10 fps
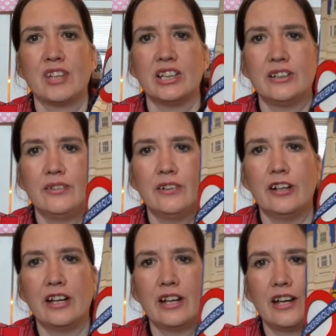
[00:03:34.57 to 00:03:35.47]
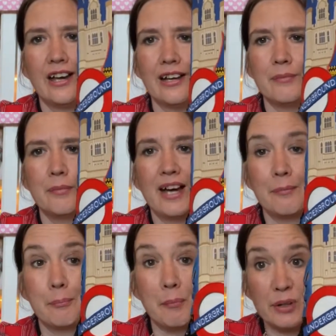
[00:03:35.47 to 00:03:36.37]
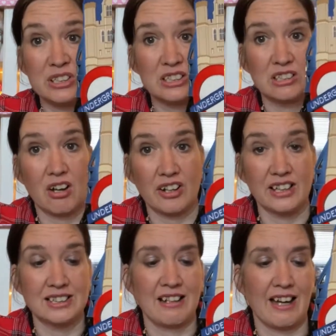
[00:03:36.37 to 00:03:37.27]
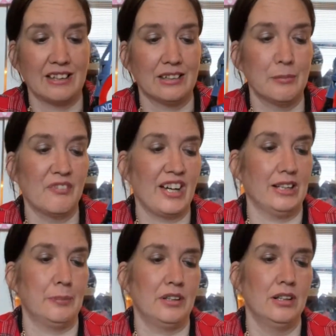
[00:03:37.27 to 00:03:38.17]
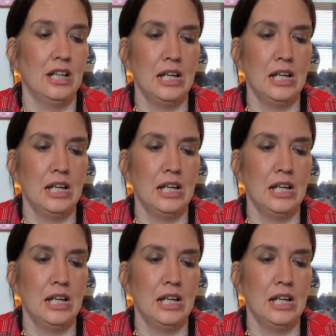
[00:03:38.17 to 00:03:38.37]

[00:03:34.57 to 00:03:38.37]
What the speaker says: they were at most sockets had them available,